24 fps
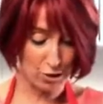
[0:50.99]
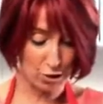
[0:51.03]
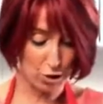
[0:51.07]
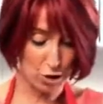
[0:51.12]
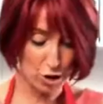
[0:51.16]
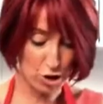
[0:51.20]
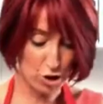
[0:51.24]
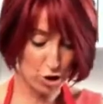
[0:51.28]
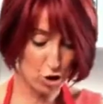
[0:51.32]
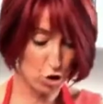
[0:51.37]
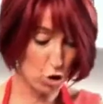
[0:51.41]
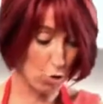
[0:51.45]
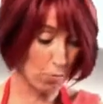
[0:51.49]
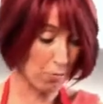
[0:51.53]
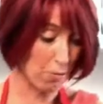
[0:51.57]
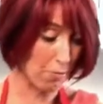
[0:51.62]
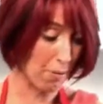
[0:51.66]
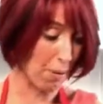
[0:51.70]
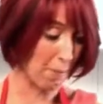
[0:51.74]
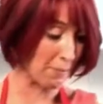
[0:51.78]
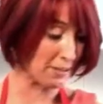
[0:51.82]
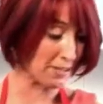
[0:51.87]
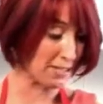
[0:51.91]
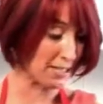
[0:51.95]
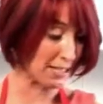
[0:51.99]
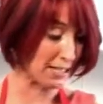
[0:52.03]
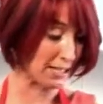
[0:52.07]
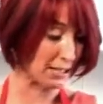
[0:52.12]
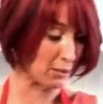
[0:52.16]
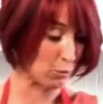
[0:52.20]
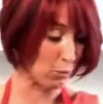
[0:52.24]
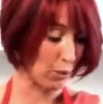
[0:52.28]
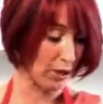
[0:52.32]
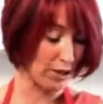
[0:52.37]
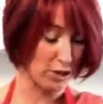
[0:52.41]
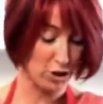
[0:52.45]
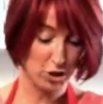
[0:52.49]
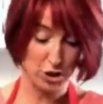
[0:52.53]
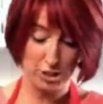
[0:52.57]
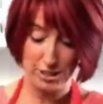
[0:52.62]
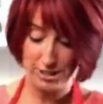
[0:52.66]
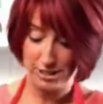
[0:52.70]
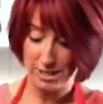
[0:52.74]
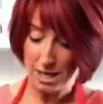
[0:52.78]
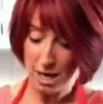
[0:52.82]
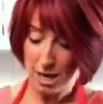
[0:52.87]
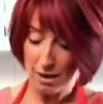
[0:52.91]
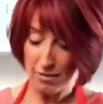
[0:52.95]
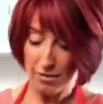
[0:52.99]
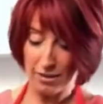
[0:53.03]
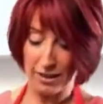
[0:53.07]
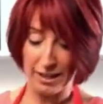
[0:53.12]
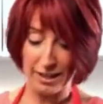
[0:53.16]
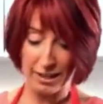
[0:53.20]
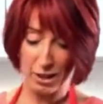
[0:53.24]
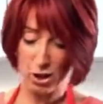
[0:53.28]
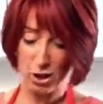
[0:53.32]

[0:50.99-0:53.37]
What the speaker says: So just chop them up into little wedges. The